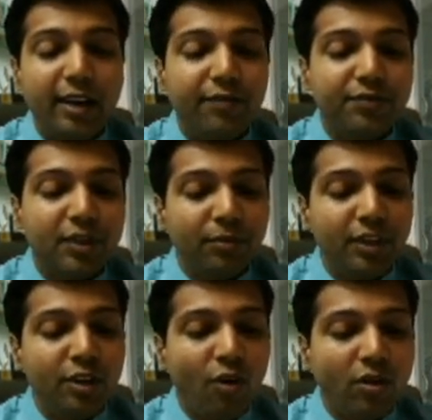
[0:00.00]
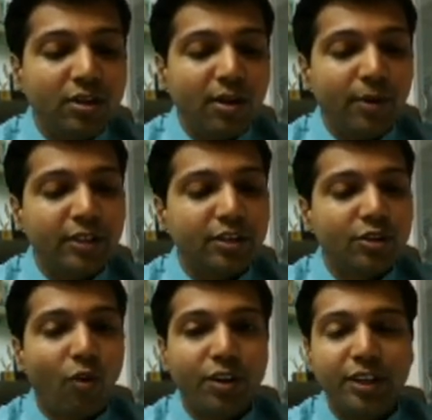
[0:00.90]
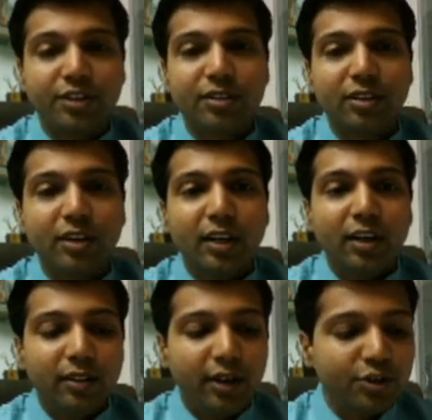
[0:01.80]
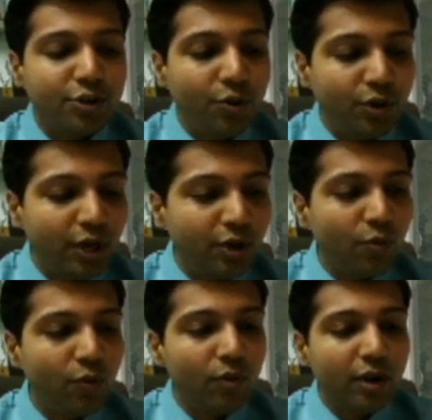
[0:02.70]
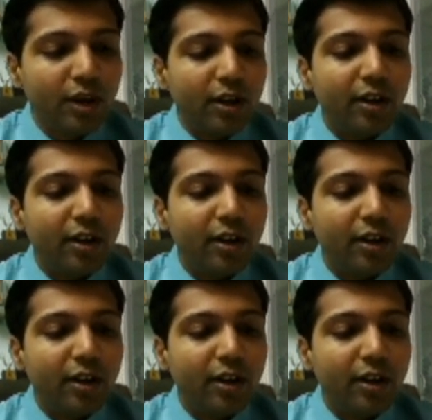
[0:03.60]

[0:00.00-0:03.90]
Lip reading: And if something non-compliance is noticed, then it's duty to